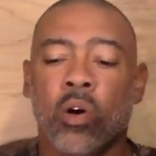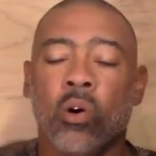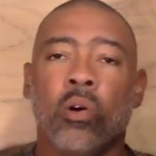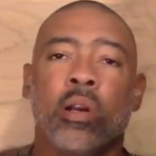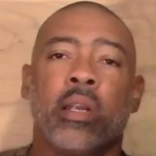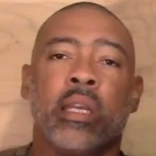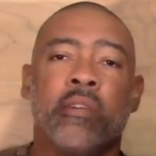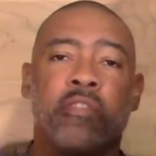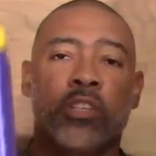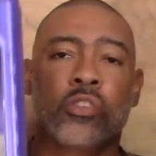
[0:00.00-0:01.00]
or
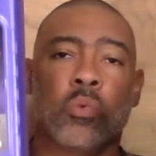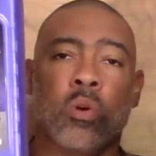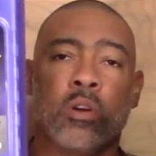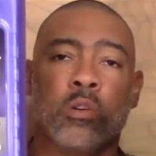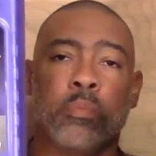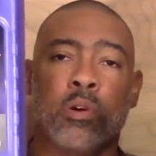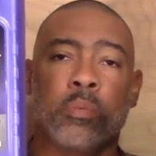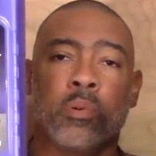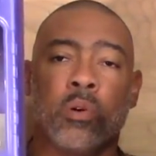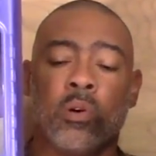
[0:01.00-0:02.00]
if it's the Royal
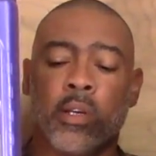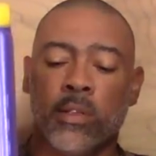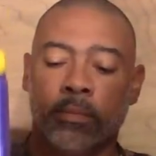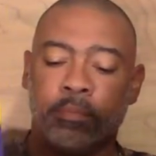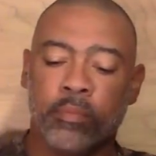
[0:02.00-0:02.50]
Purple oil.